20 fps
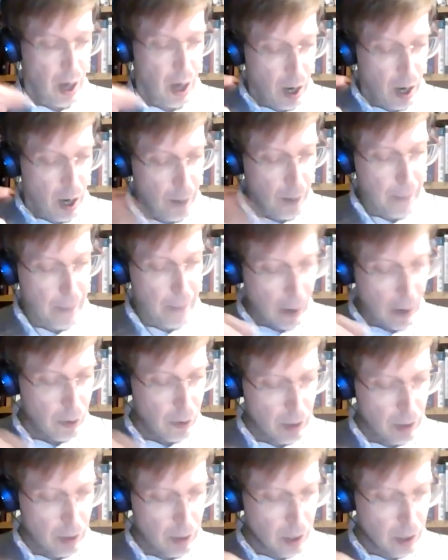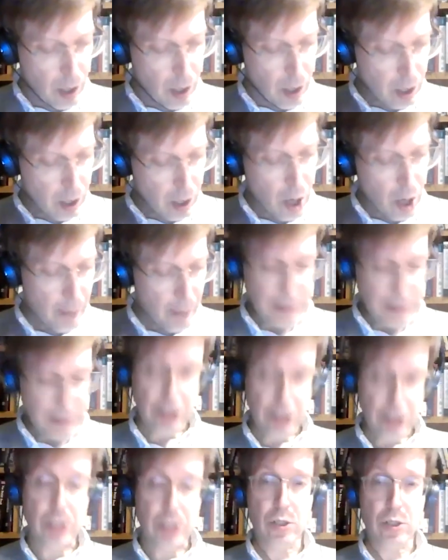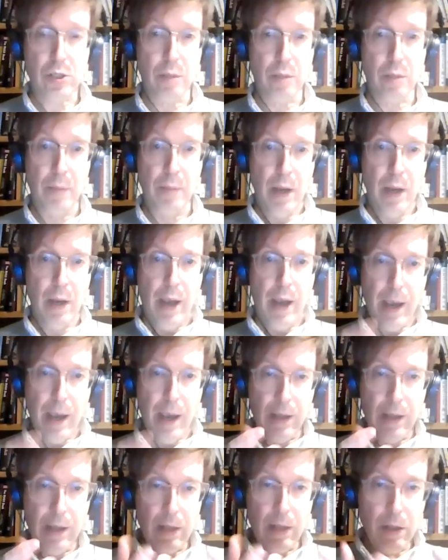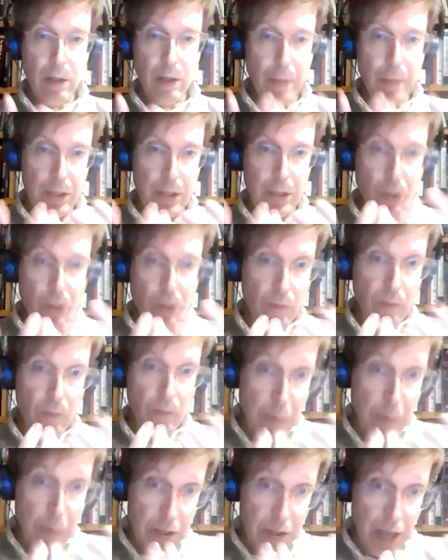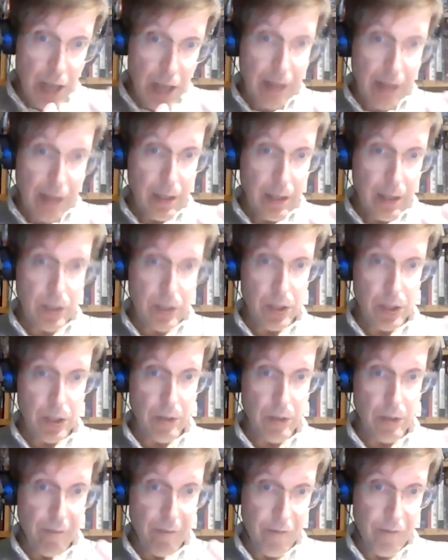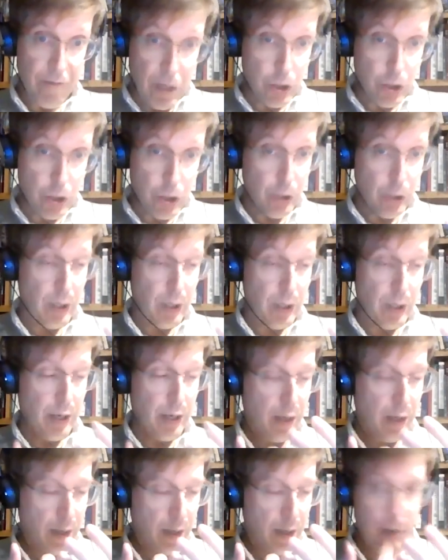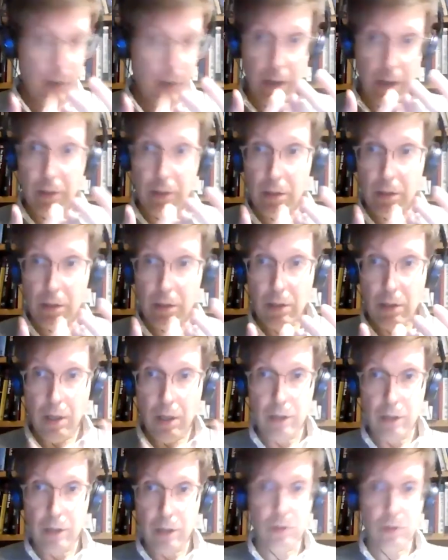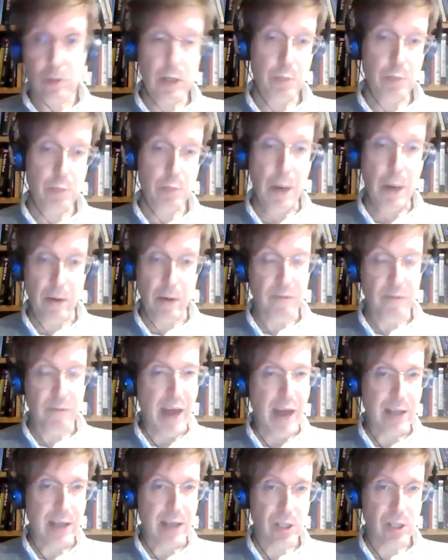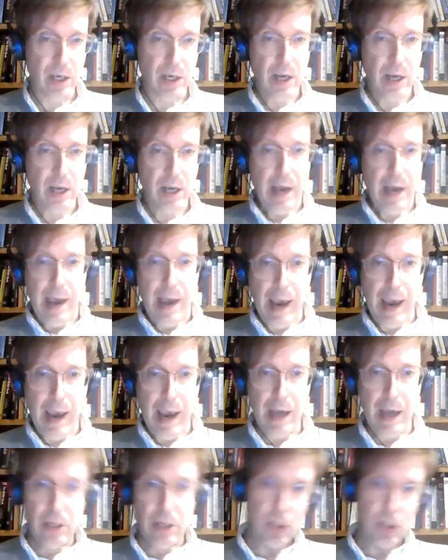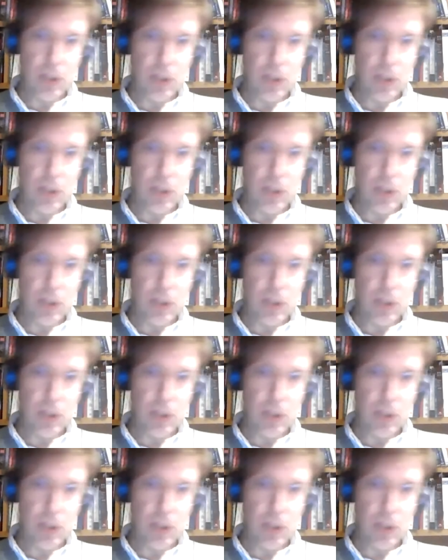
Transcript: about a common system and the ability to represent the system visually and in a in a transparent fashion aids